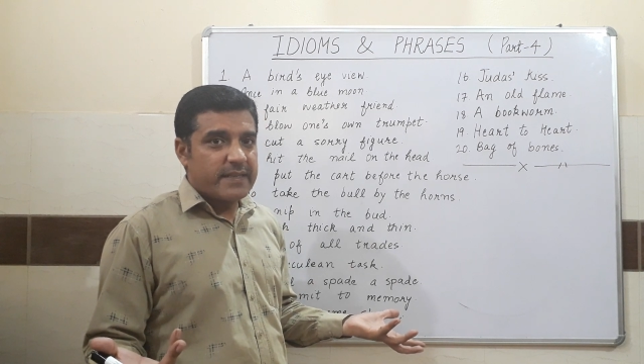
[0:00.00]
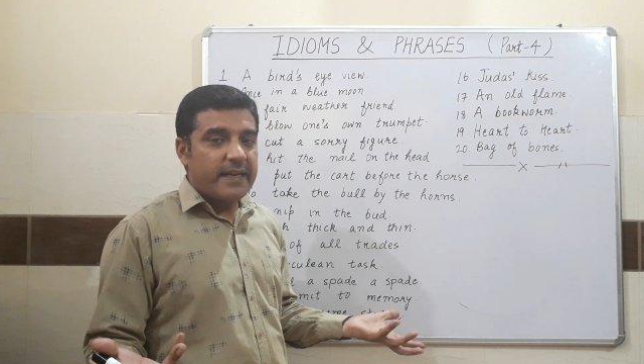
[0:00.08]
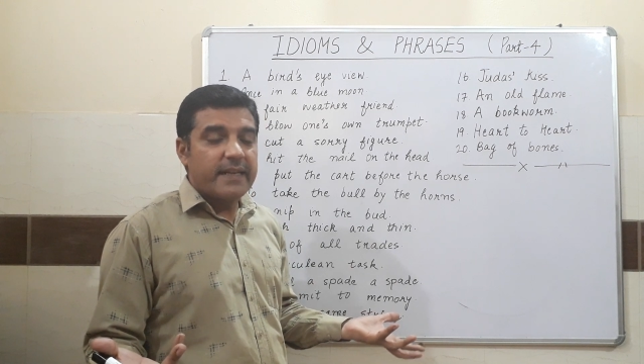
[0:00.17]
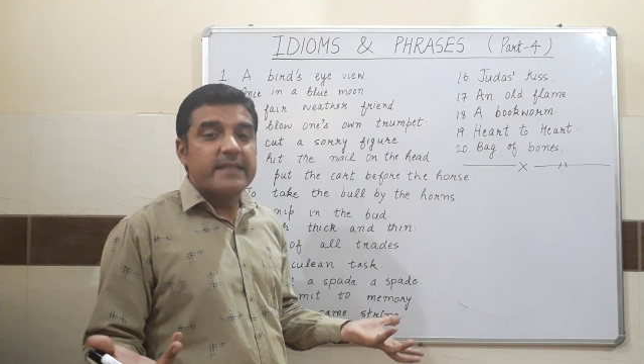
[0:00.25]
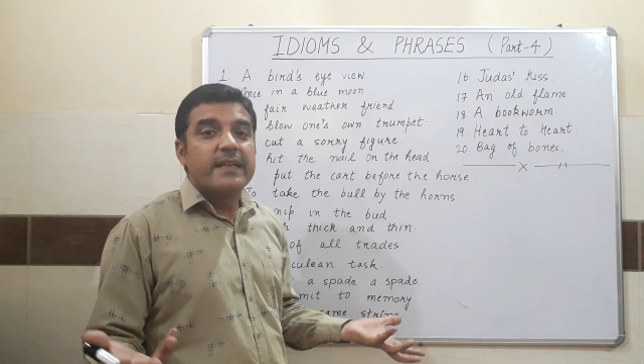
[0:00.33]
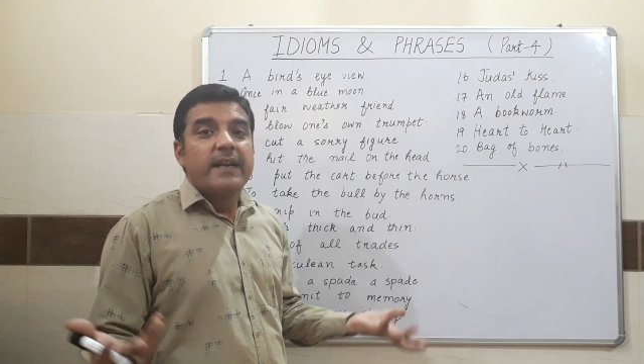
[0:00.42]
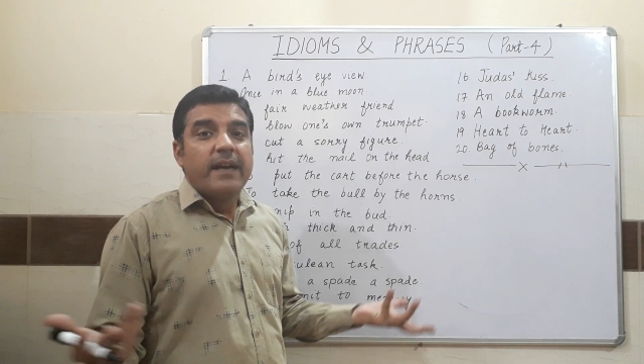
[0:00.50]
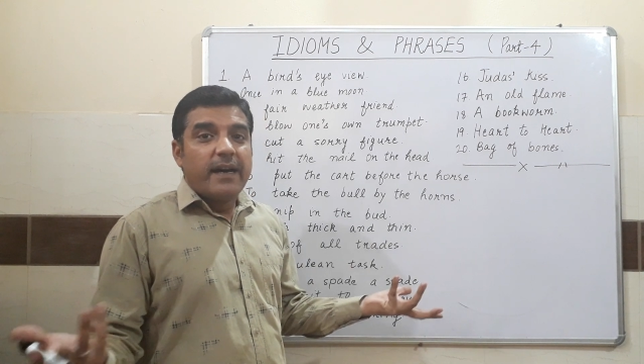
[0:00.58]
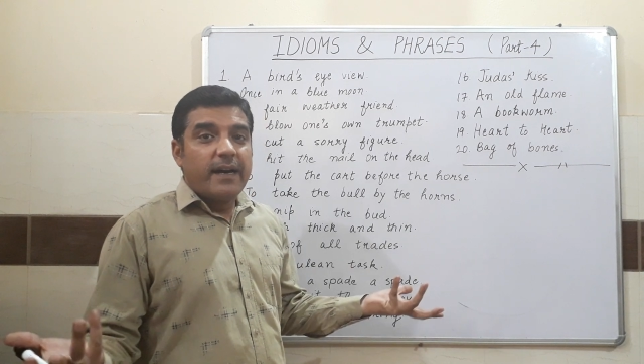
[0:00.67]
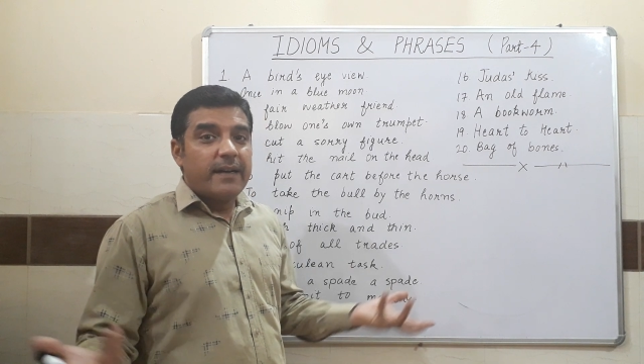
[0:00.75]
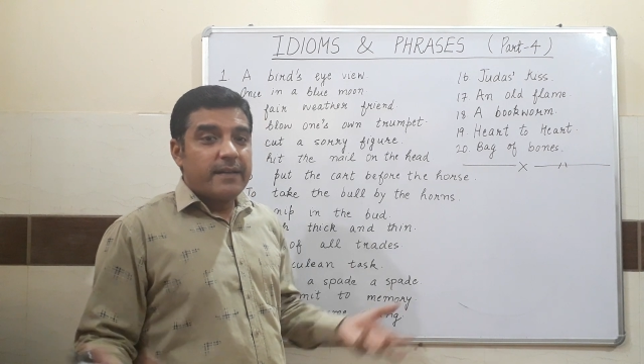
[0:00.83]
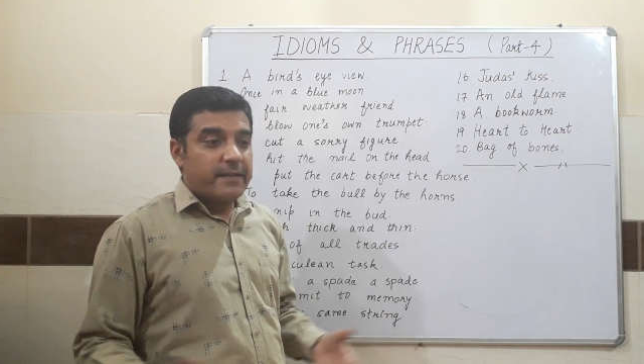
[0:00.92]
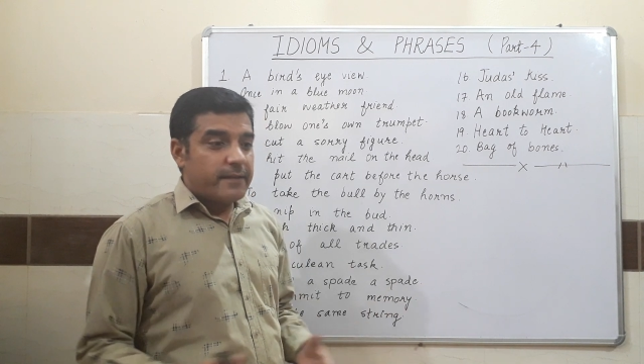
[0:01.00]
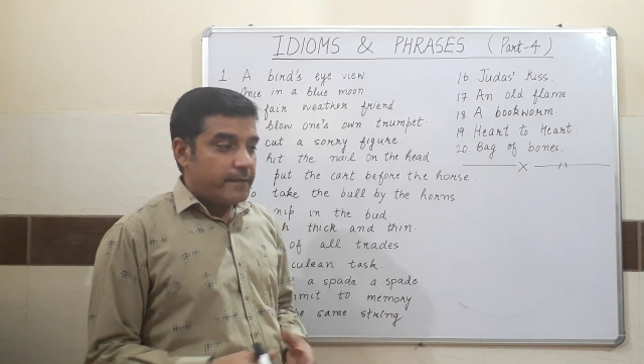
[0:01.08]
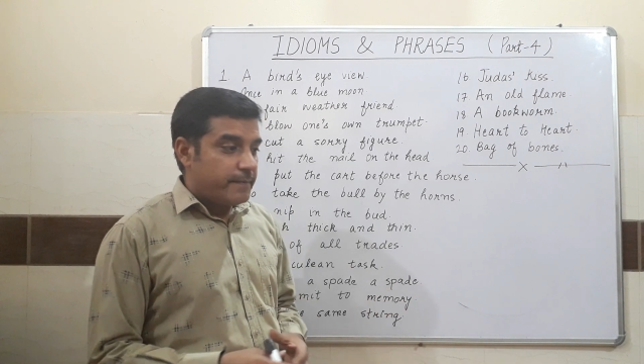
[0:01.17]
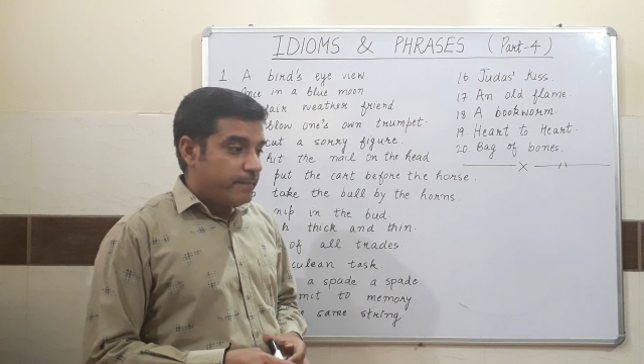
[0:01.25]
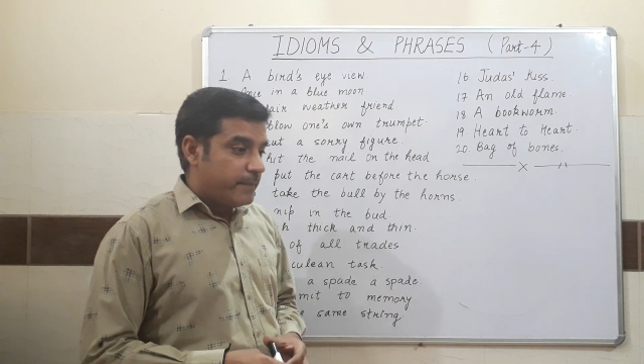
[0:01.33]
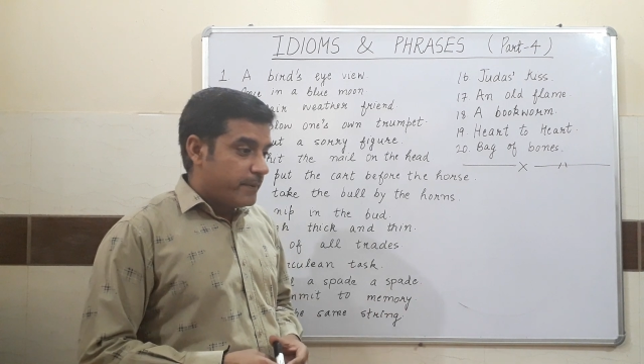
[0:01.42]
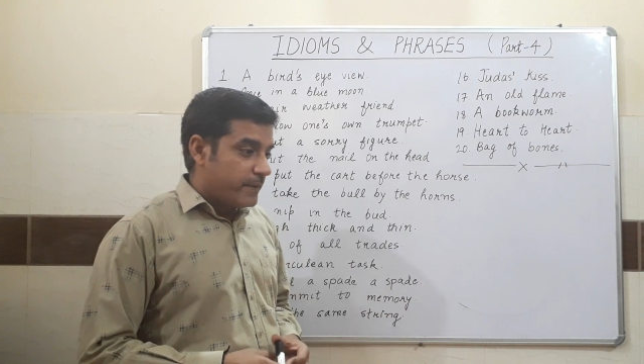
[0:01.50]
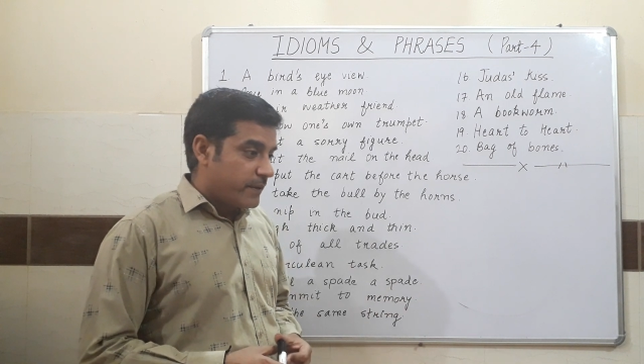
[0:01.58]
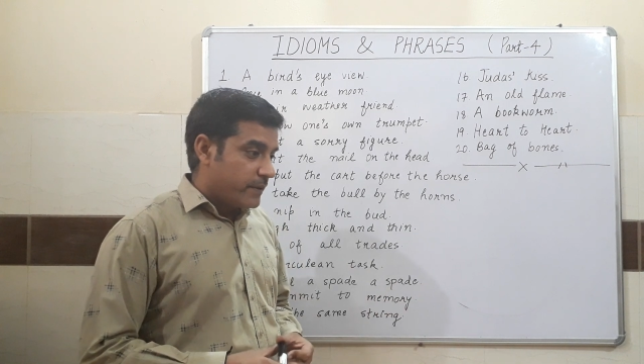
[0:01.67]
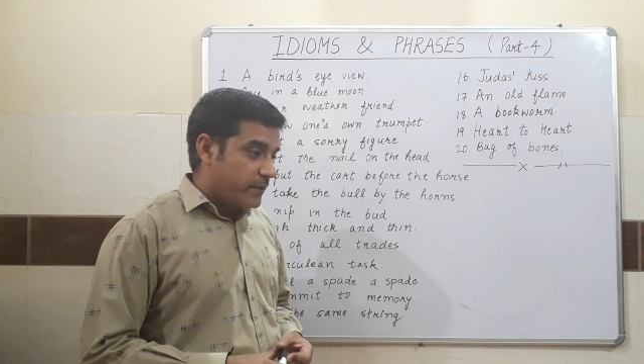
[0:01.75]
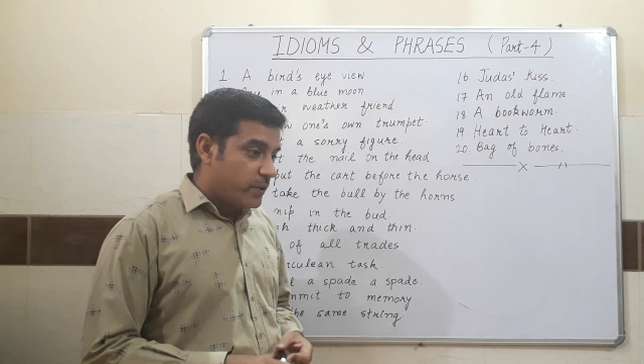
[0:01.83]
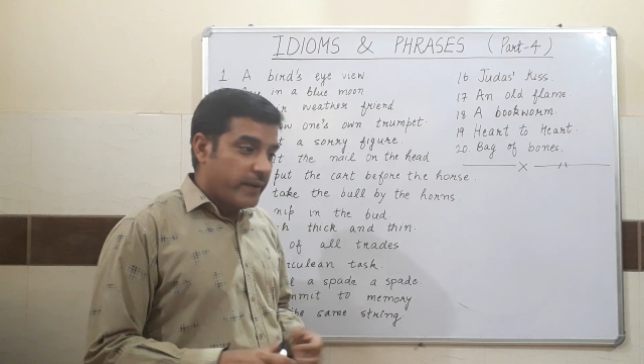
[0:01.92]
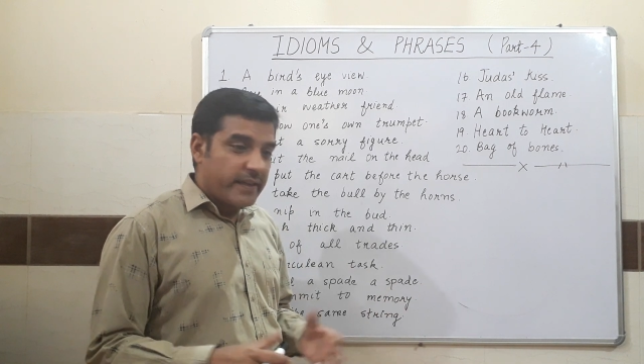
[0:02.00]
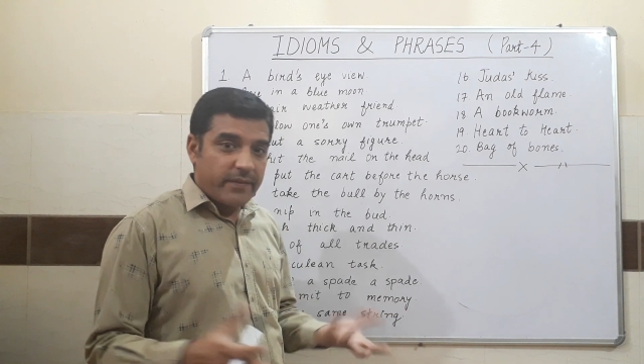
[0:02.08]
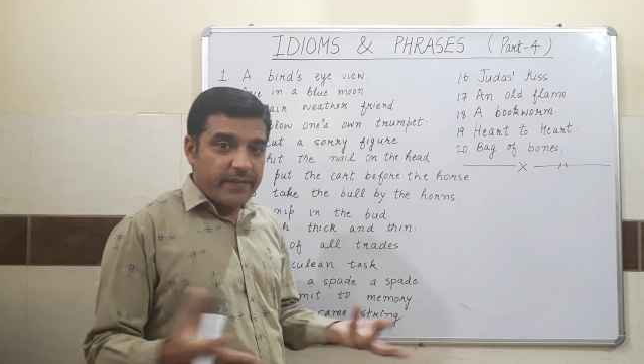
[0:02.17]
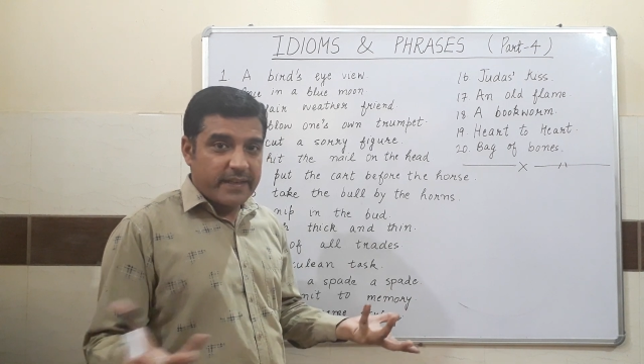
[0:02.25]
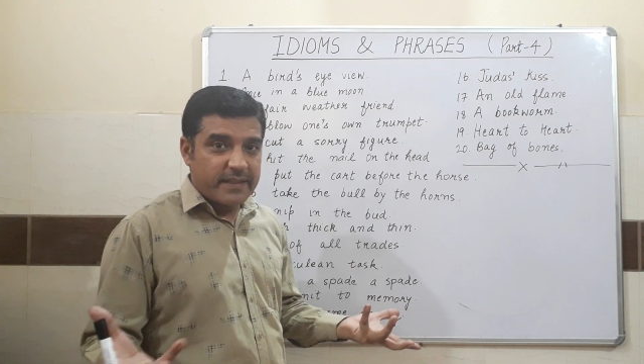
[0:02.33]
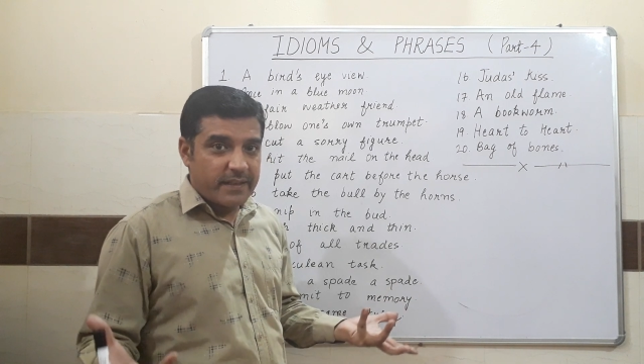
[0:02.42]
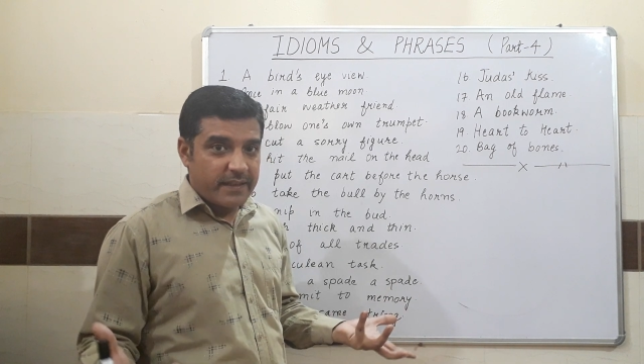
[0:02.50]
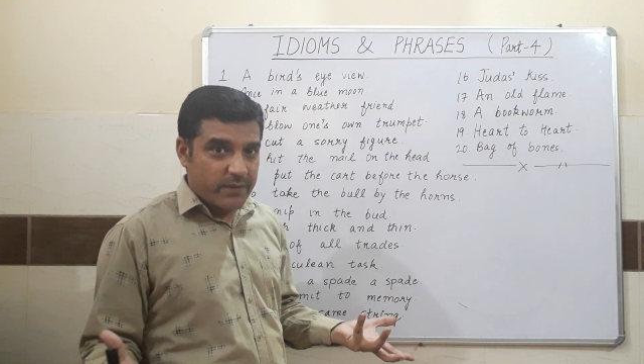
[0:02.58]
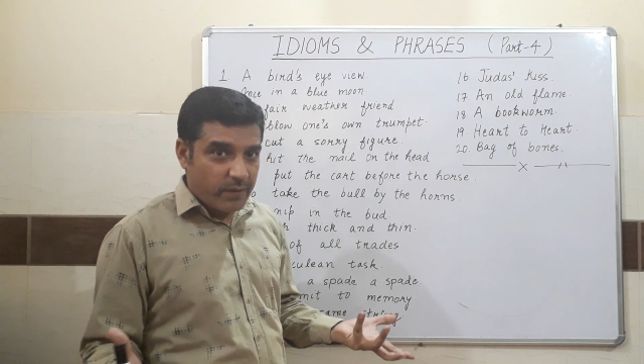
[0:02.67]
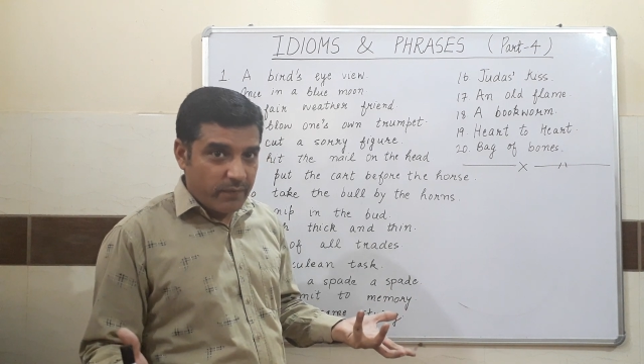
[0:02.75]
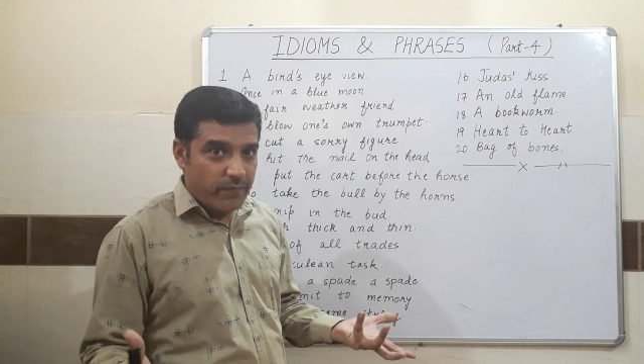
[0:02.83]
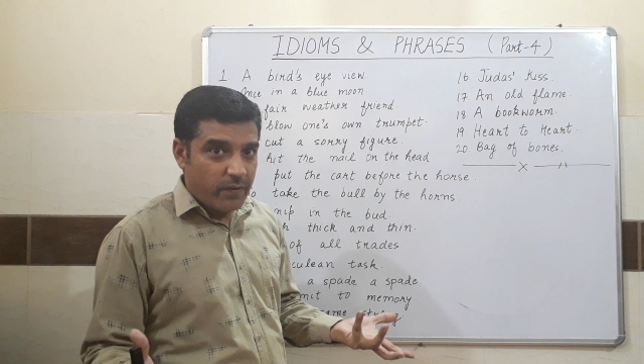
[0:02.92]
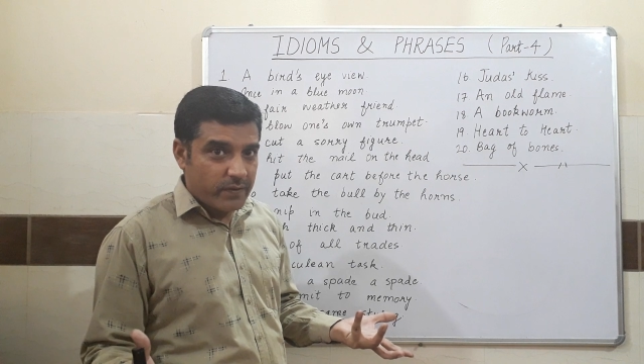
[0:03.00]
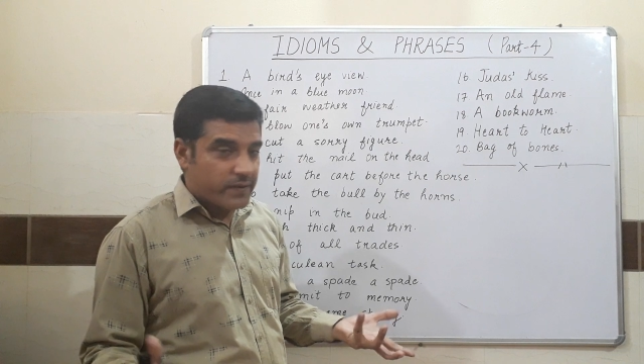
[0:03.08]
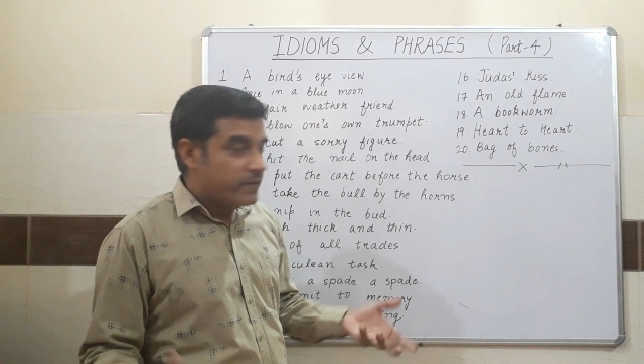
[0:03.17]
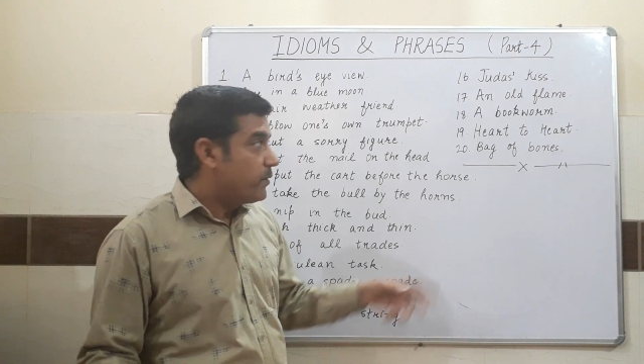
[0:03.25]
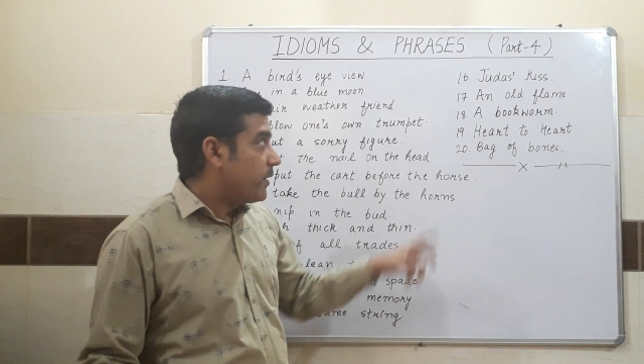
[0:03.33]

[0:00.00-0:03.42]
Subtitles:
That is, her showing affection is all false.